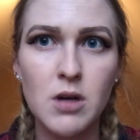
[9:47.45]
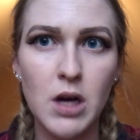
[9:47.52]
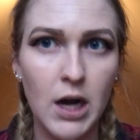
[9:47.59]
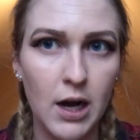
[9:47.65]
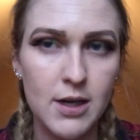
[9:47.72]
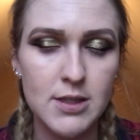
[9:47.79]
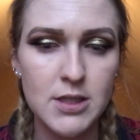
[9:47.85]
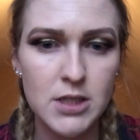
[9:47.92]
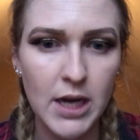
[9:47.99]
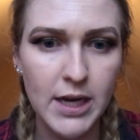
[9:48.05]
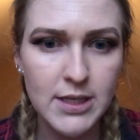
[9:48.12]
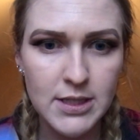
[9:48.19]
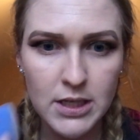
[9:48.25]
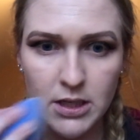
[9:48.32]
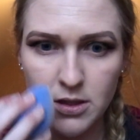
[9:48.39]

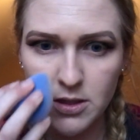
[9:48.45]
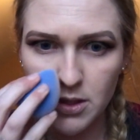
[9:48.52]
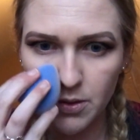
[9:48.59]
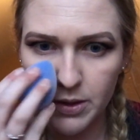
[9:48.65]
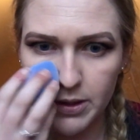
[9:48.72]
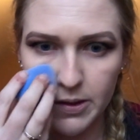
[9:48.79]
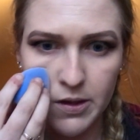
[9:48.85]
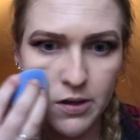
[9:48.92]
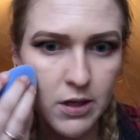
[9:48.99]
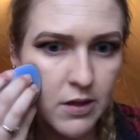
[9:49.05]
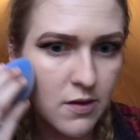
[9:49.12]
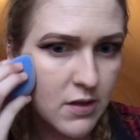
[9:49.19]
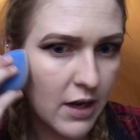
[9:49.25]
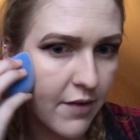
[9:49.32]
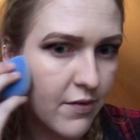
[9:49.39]
oxidizing, so
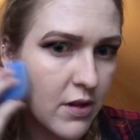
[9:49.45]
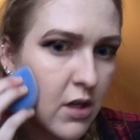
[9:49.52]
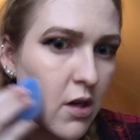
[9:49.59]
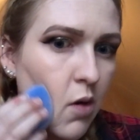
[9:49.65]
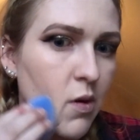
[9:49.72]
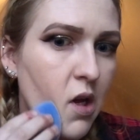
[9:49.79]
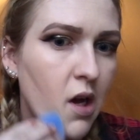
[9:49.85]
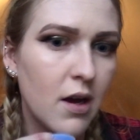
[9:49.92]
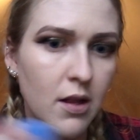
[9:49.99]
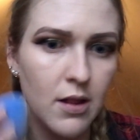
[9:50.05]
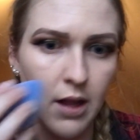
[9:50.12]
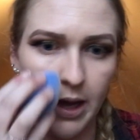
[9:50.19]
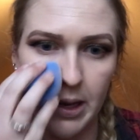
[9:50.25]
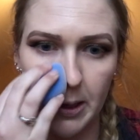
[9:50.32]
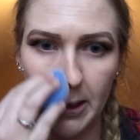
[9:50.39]
it's definitely going on
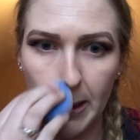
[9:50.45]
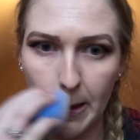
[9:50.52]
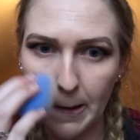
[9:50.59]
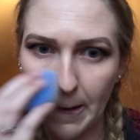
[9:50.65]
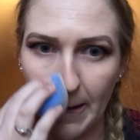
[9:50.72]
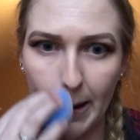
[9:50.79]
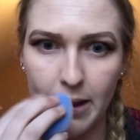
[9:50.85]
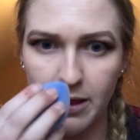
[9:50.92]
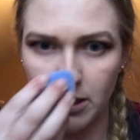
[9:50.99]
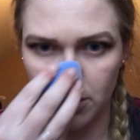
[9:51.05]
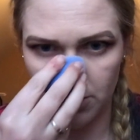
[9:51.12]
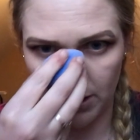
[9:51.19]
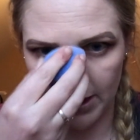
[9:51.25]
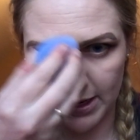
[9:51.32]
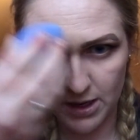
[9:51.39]
lighter and then
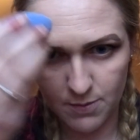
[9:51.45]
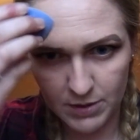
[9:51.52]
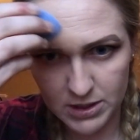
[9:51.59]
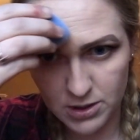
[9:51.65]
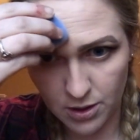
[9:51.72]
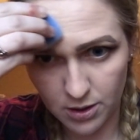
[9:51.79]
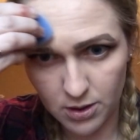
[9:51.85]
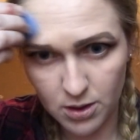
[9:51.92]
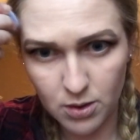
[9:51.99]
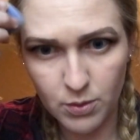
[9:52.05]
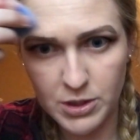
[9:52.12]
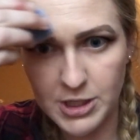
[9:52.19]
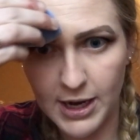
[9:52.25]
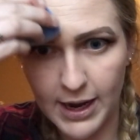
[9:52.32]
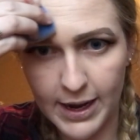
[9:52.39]
drying a bit darker,
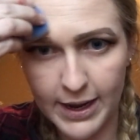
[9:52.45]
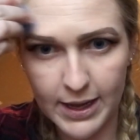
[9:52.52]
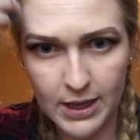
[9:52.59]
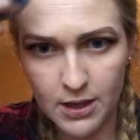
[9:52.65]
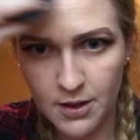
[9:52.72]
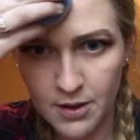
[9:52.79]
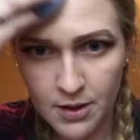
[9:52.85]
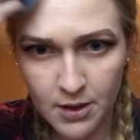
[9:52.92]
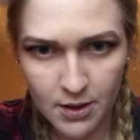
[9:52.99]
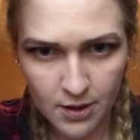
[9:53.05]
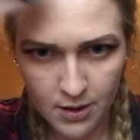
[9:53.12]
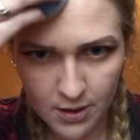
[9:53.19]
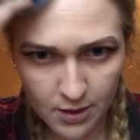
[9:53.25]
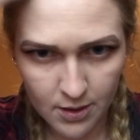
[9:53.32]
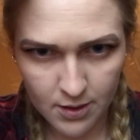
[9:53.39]
which I
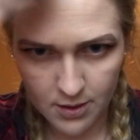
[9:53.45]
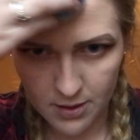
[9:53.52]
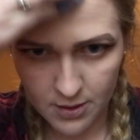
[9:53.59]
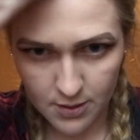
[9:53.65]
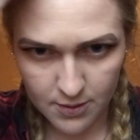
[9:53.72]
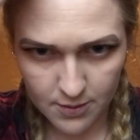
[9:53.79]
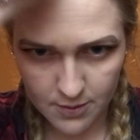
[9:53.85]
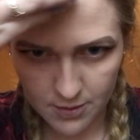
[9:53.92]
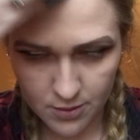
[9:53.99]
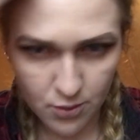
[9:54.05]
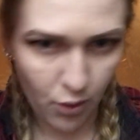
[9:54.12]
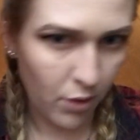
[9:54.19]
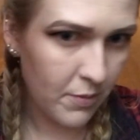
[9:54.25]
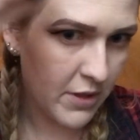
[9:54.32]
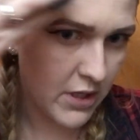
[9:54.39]

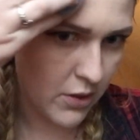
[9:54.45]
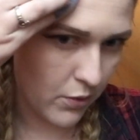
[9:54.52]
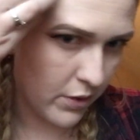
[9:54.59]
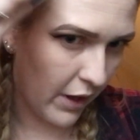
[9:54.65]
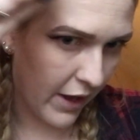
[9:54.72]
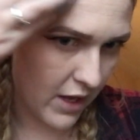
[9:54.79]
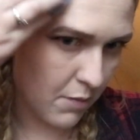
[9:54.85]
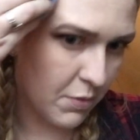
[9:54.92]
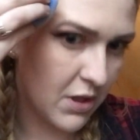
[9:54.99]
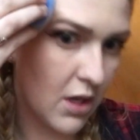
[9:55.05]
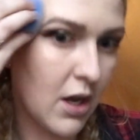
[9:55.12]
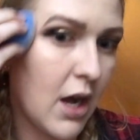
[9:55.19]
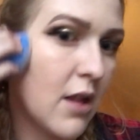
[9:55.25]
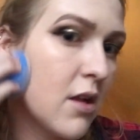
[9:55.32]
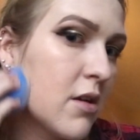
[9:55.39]
normally don't like, but the
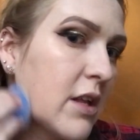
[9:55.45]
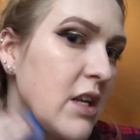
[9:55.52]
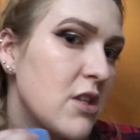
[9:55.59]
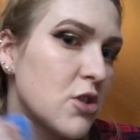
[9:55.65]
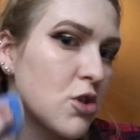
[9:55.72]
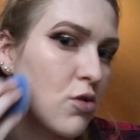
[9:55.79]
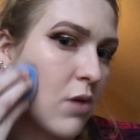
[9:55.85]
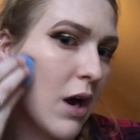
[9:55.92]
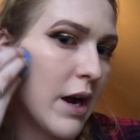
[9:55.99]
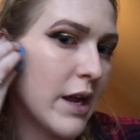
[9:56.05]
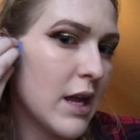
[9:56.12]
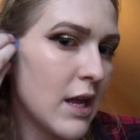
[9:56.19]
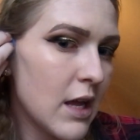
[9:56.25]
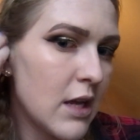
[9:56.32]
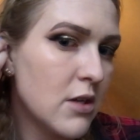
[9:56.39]
color that it's
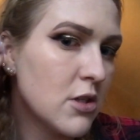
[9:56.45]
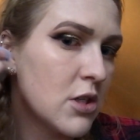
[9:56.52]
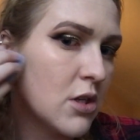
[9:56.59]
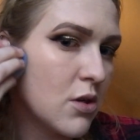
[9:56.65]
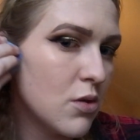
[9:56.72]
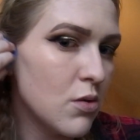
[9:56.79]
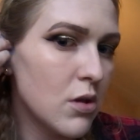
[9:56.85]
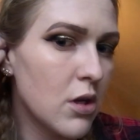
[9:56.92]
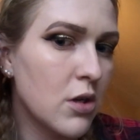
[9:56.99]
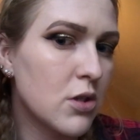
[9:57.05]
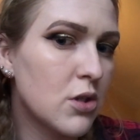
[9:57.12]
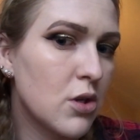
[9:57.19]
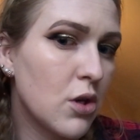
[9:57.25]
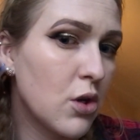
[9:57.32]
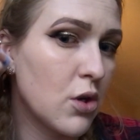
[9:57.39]
drying into
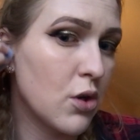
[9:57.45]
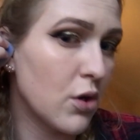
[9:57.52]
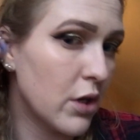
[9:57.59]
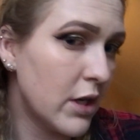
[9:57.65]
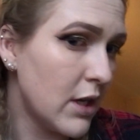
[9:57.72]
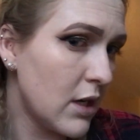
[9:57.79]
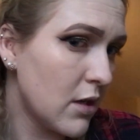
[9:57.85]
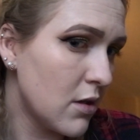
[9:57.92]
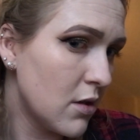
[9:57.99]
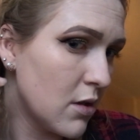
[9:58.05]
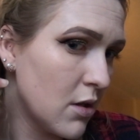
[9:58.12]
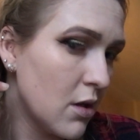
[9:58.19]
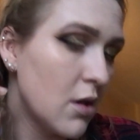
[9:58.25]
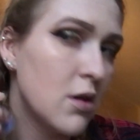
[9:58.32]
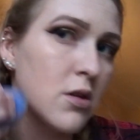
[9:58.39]
looks good,
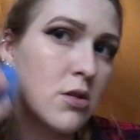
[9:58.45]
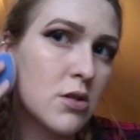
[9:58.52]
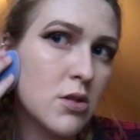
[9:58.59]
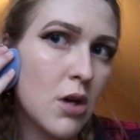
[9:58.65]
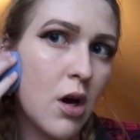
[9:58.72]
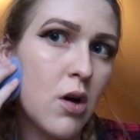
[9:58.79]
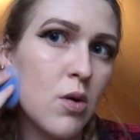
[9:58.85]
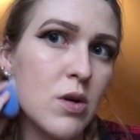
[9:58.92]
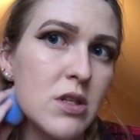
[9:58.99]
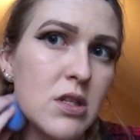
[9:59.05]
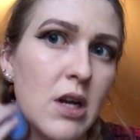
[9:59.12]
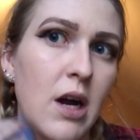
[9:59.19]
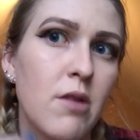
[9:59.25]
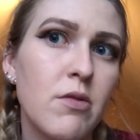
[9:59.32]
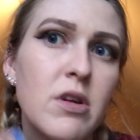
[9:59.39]
so it's
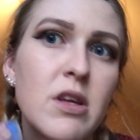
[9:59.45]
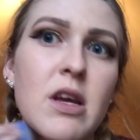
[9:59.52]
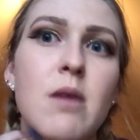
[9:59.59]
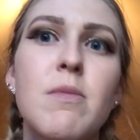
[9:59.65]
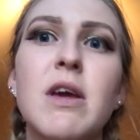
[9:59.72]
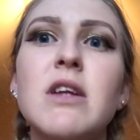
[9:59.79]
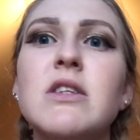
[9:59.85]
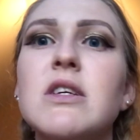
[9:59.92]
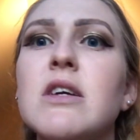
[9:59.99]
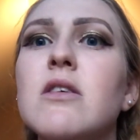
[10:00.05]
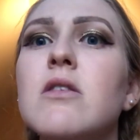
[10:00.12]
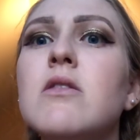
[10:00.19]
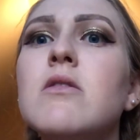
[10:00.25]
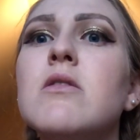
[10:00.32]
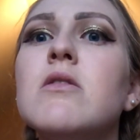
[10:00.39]
not really a big
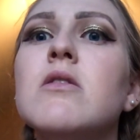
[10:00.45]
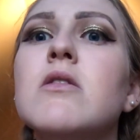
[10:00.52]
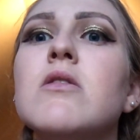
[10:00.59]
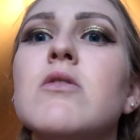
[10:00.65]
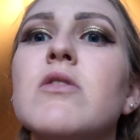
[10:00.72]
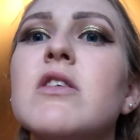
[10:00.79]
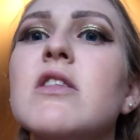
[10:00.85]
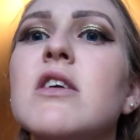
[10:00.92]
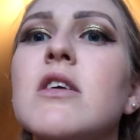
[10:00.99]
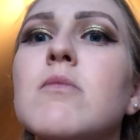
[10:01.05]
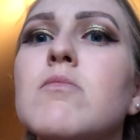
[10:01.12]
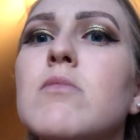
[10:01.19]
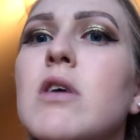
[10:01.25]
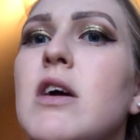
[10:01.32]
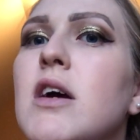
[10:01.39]
deal. The only thing
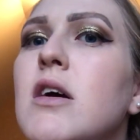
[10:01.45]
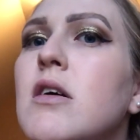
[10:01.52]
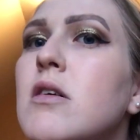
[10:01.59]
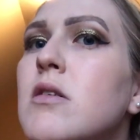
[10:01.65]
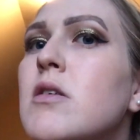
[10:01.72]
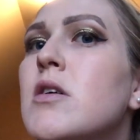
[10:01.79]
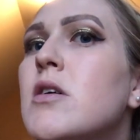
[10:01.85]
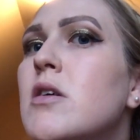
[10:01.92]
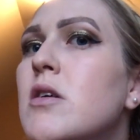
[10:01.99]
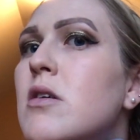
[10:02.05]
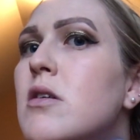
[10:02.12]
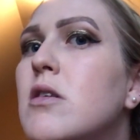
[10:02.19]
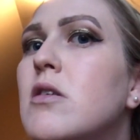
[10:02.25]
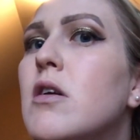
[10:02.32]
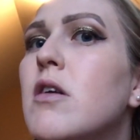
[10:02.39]
I'm
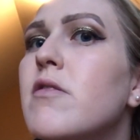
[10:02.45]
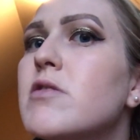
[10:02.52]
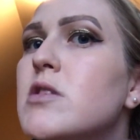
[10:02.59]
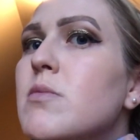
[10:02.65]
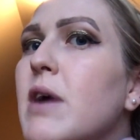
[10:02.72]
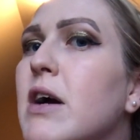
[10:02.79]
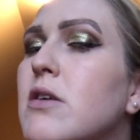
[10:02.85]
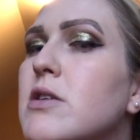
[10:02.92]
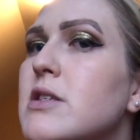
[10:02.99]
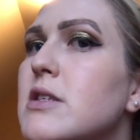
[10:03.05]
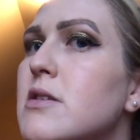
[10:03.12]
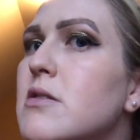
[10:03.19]
nervous about is